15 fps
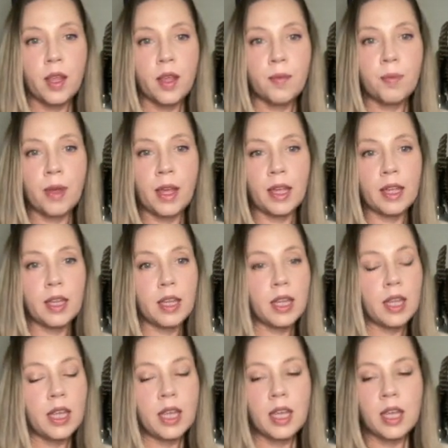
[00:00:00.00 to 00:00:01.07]
But
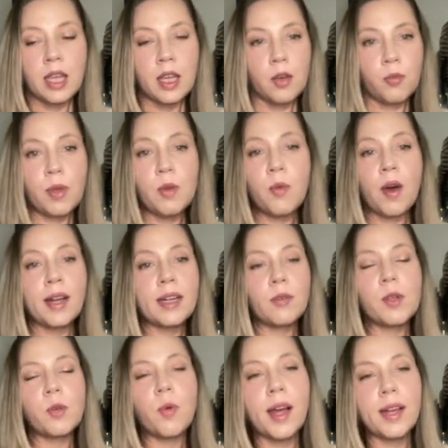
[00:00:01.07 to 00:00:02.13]
we wanted
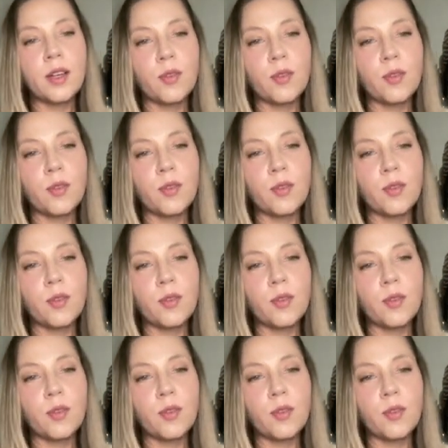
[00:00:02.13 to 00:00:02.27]
to